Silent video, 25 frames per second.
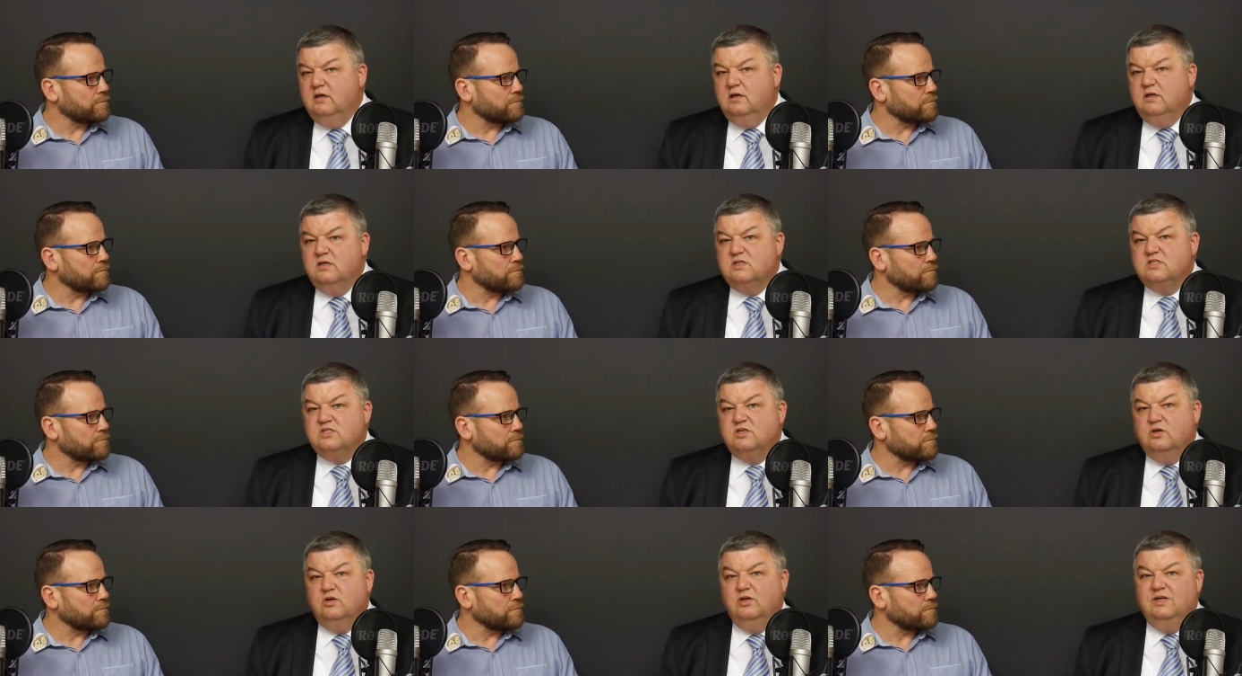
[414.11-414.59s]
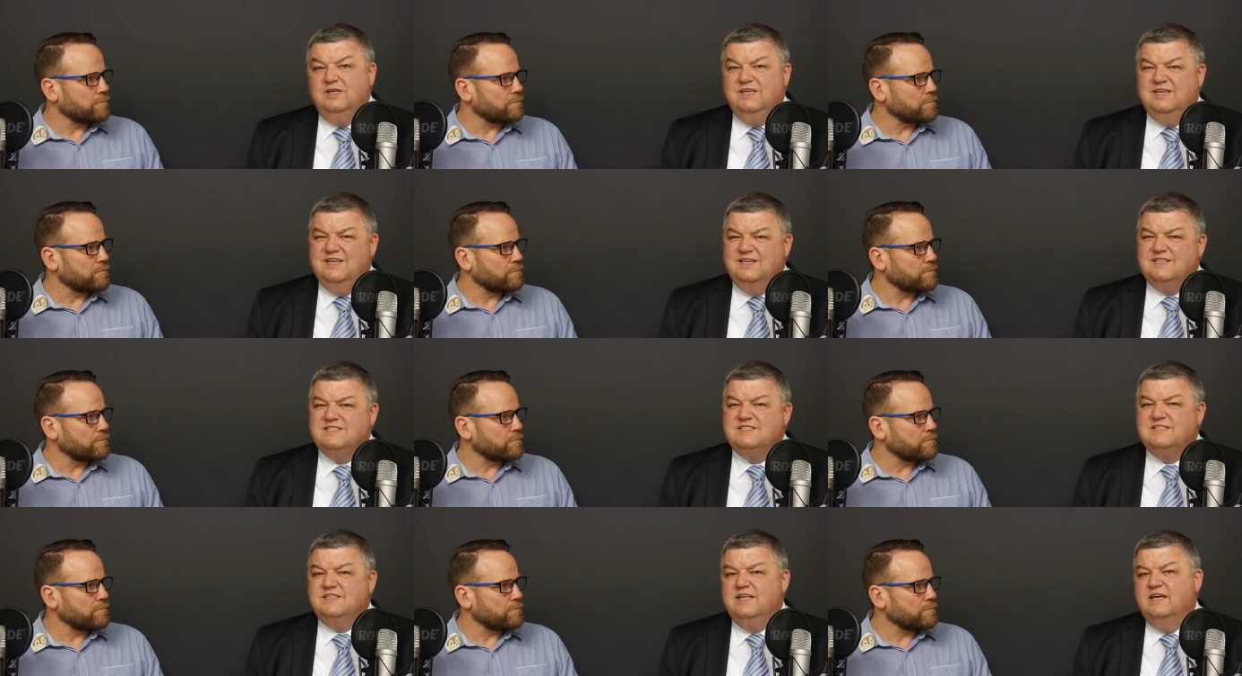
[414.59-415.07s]
Speaker 1: So
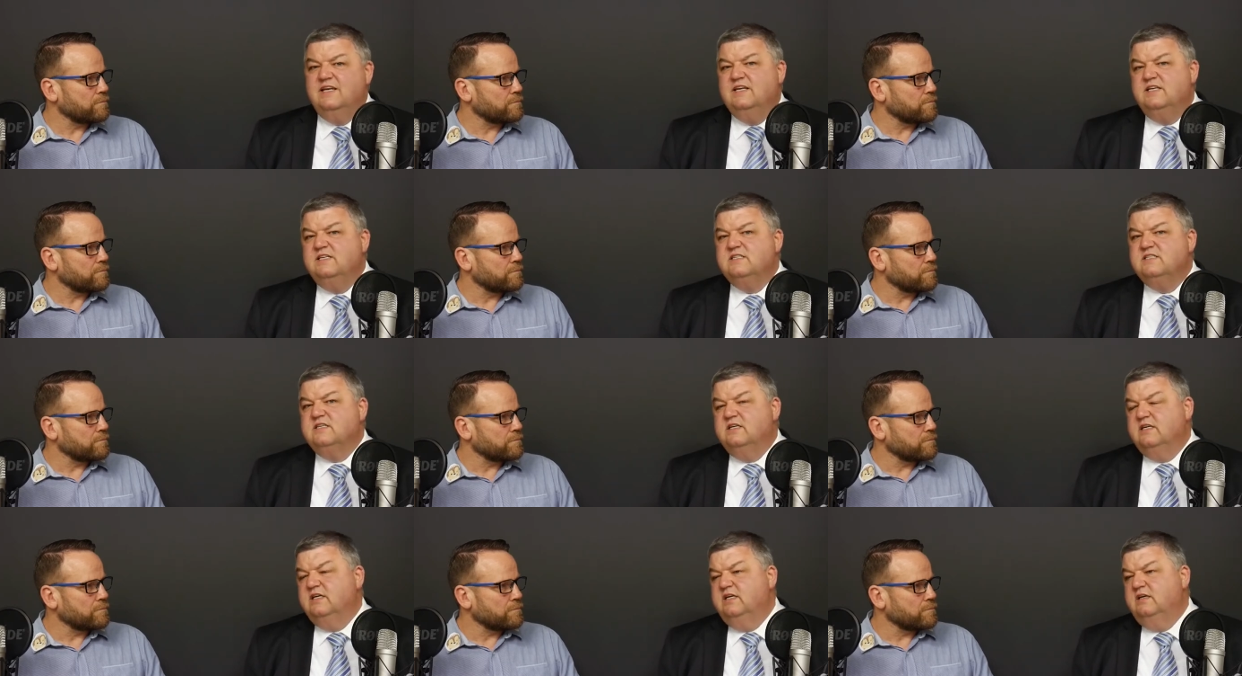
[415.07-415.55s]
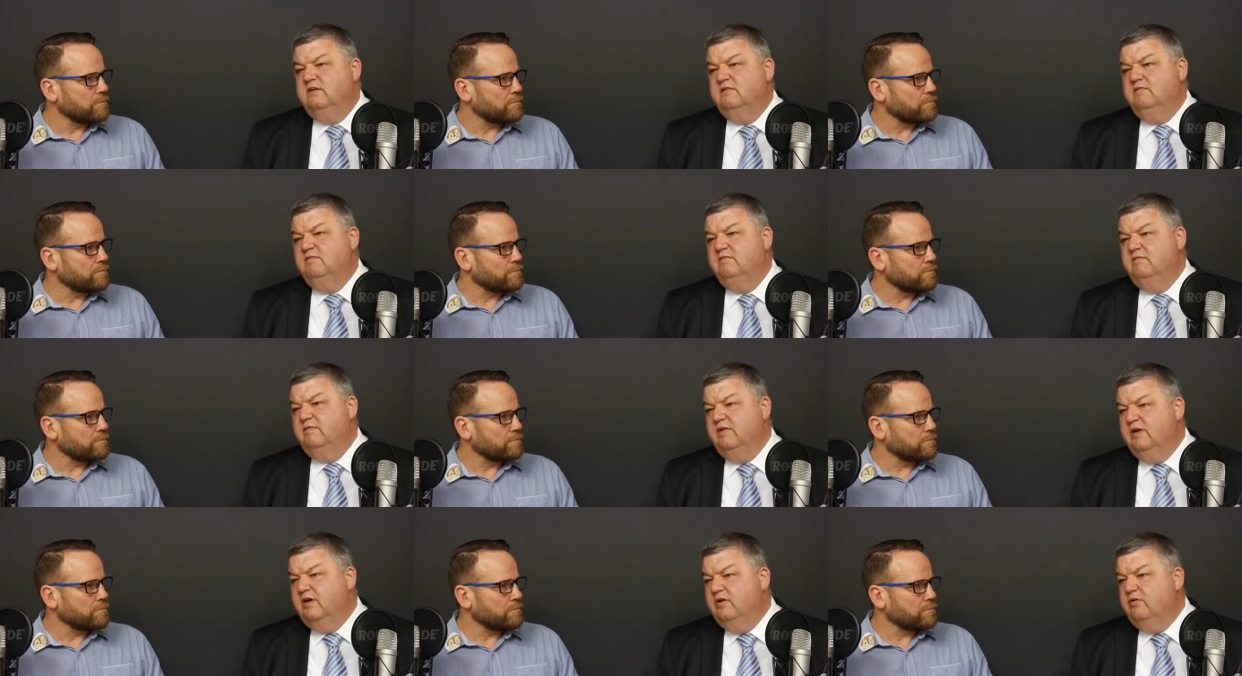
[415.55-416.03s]
yes, that is a
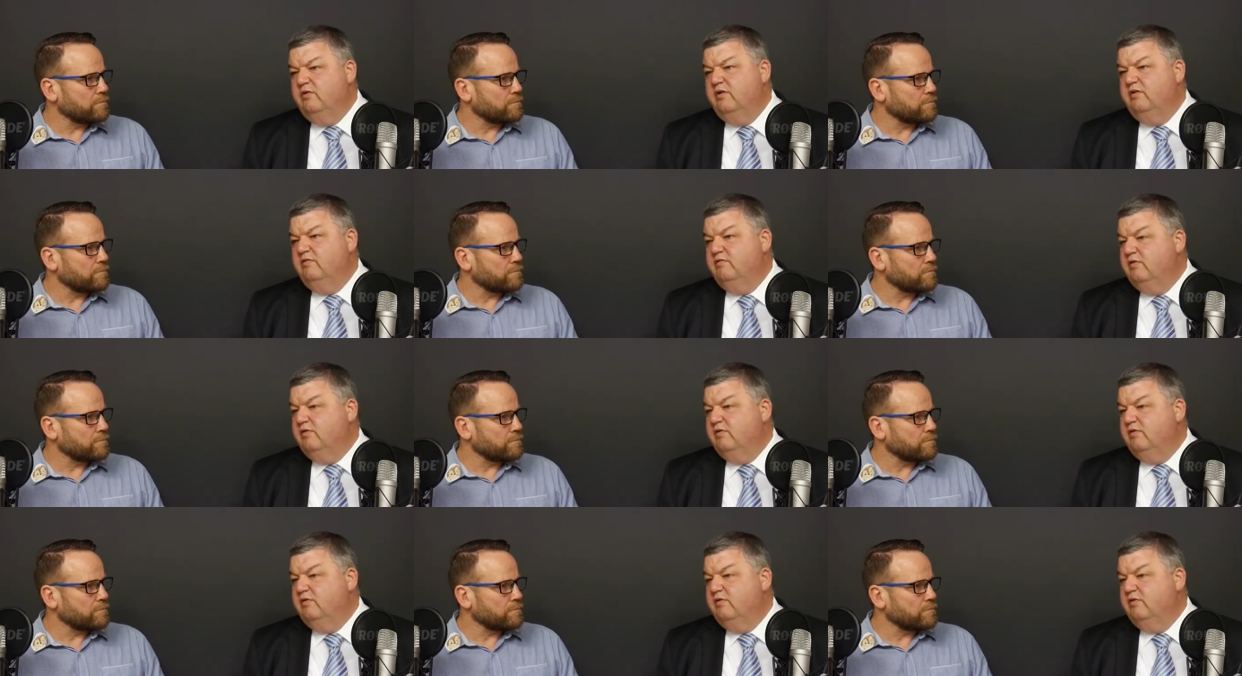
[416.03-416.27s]
very,